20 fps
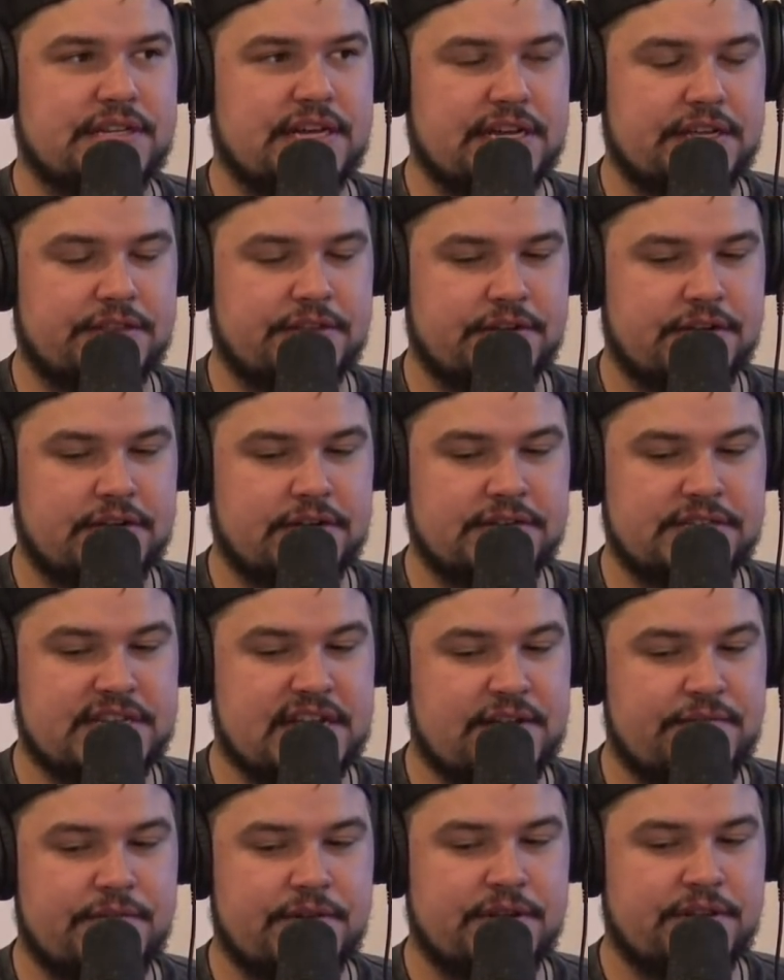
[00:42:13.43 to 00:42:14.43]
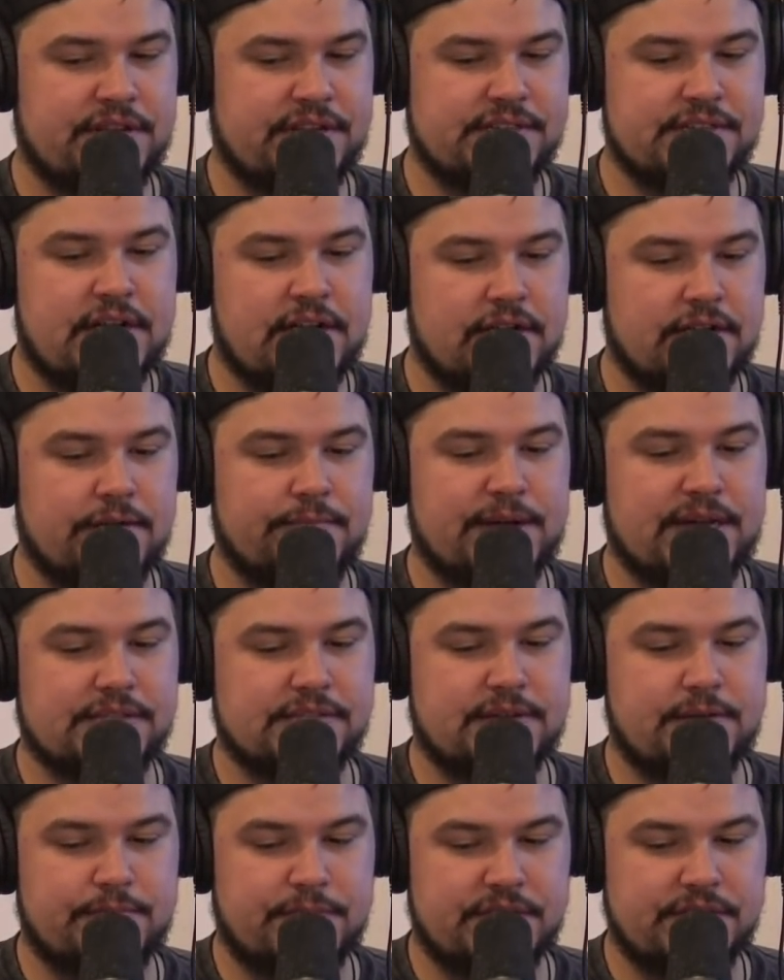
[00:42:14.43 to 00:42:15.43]
Like they're definitely talking about
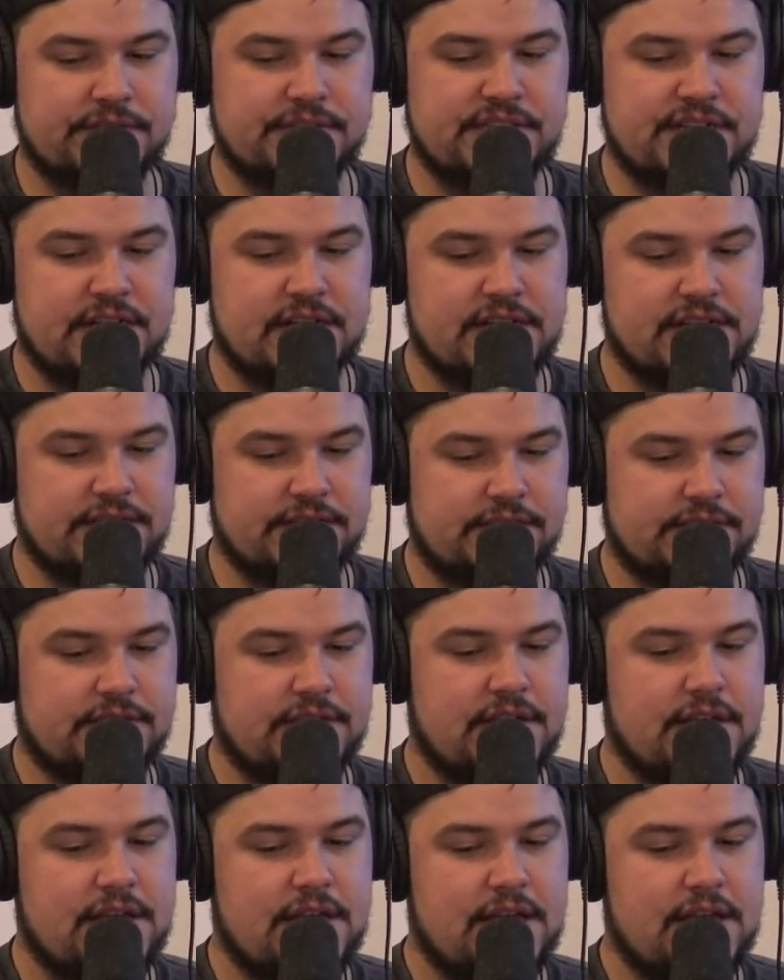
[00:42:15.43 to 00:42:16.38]
something serious.